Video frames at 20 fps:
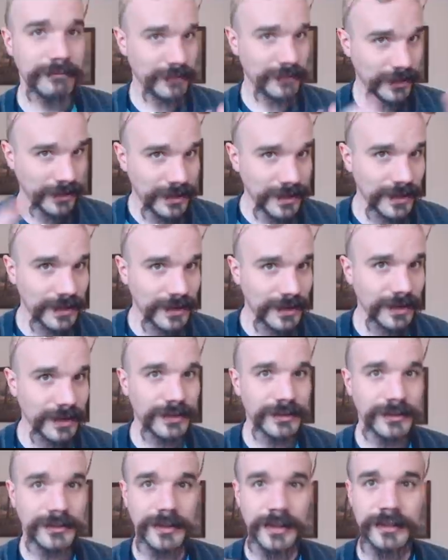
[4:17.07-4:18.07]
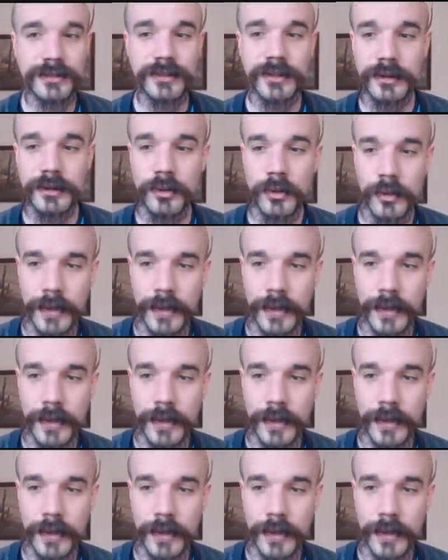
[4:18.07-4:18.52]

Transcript: again is it's not